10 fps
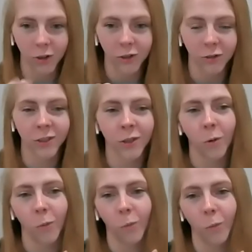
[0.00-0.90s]
grooves,
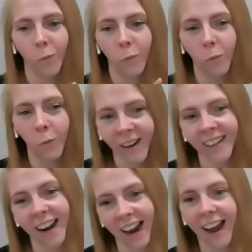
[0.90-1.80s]

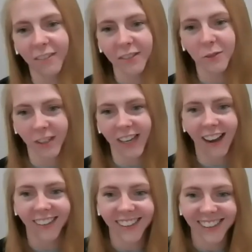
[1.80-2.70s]
one and a half in
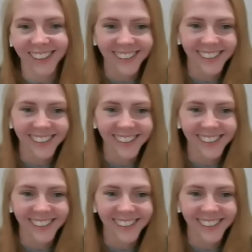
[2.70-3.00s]
reality.